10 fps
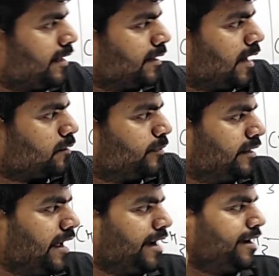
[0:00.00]
9
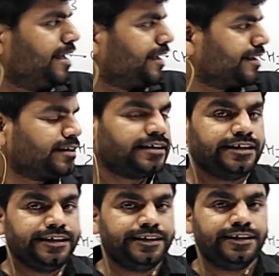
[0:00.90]
carbon, and decane
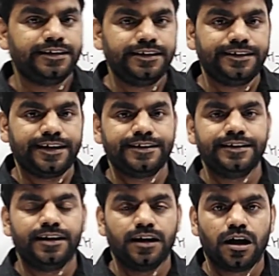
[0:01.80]
contain
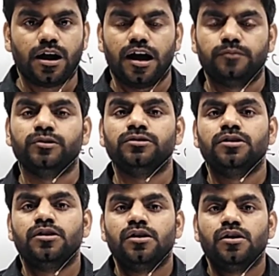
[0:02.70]
10 carbon.
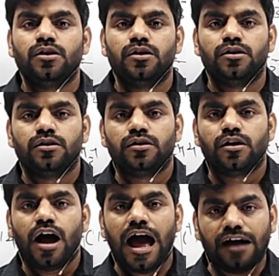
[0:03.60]

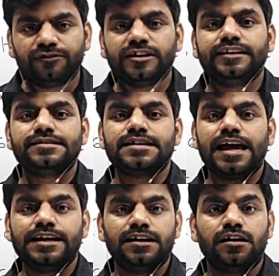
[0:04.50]
After this,
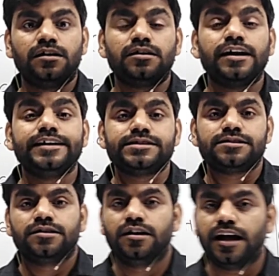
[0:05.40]

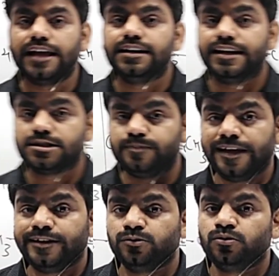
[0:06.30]
I'll
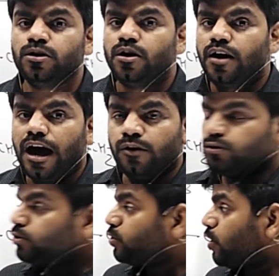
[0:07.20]
explain you
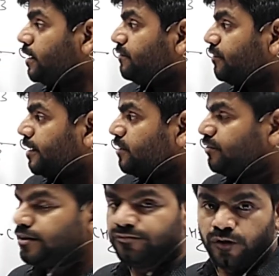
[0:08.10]
how to draw
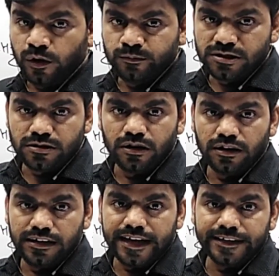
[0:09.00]
different forms,
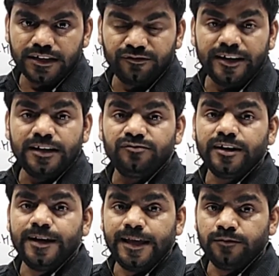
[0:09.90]
like
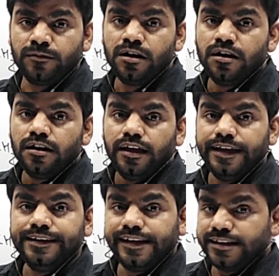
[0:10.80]
different name
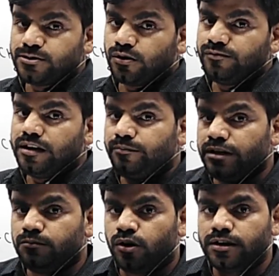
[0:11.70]
in case of
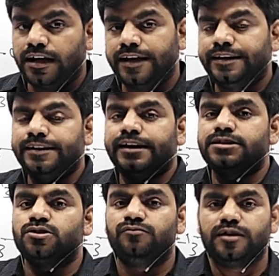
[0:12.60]
double bond and in
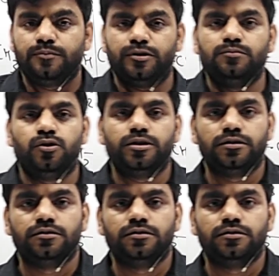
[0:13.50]
case of triple bond.